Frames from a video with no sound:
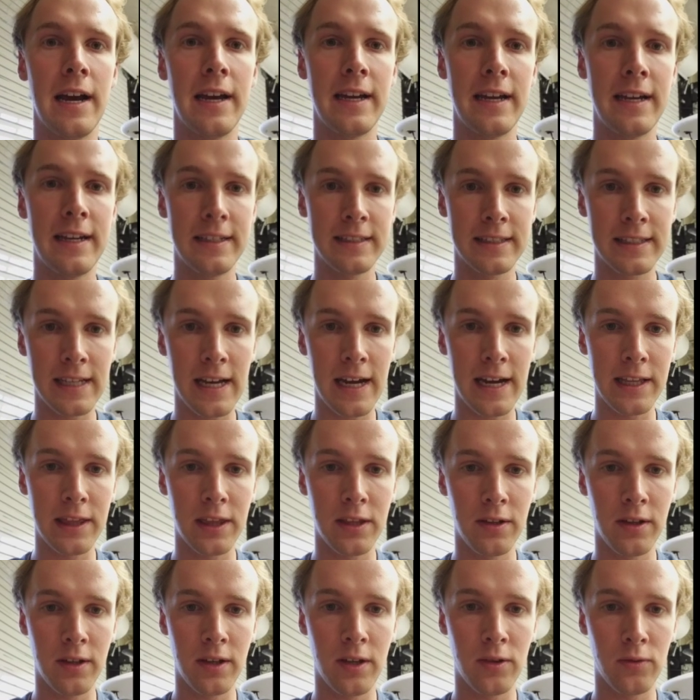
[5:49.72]
Inside
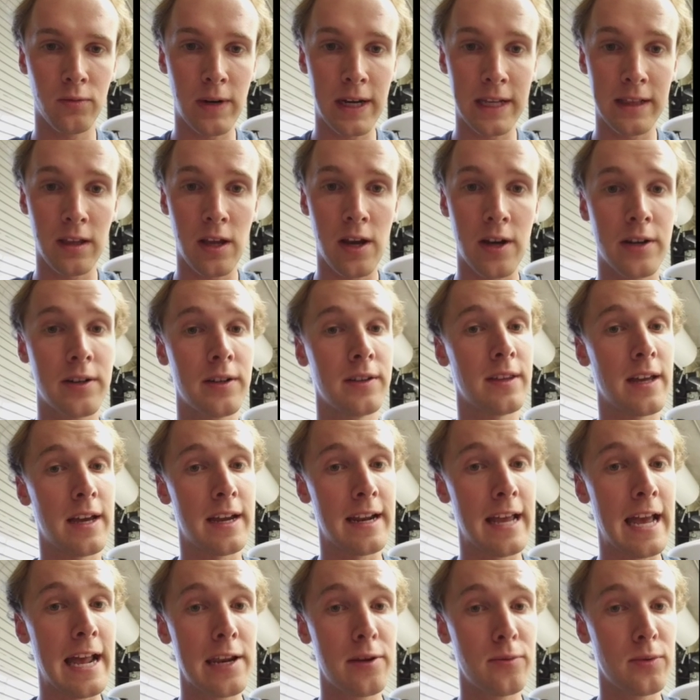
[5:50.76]
the red locker that
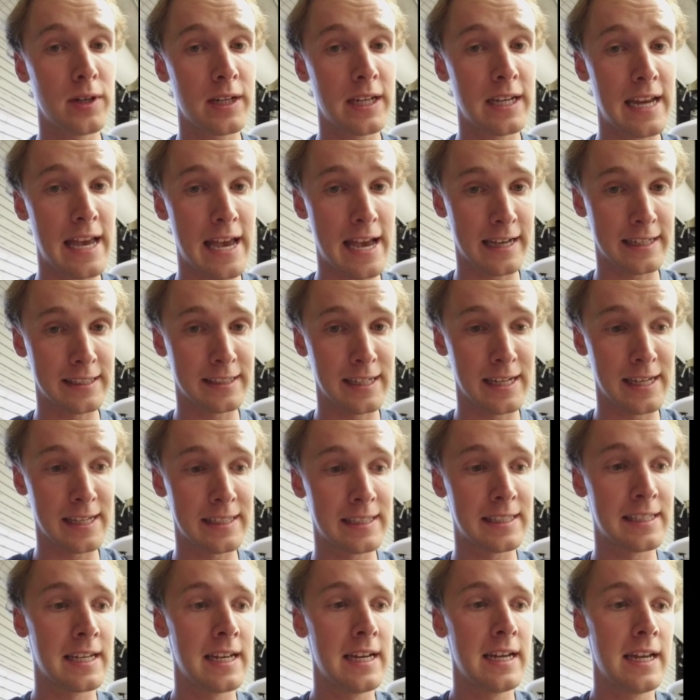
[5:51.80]
anyone can
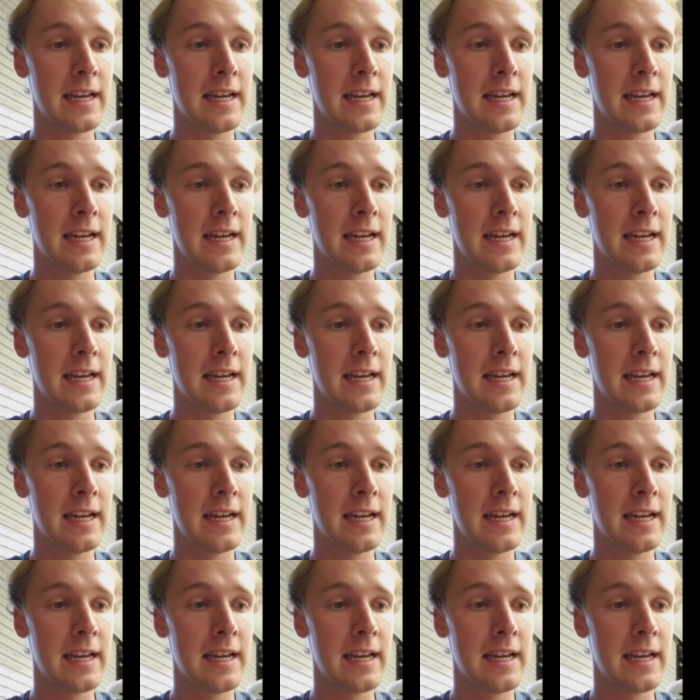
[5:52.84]
access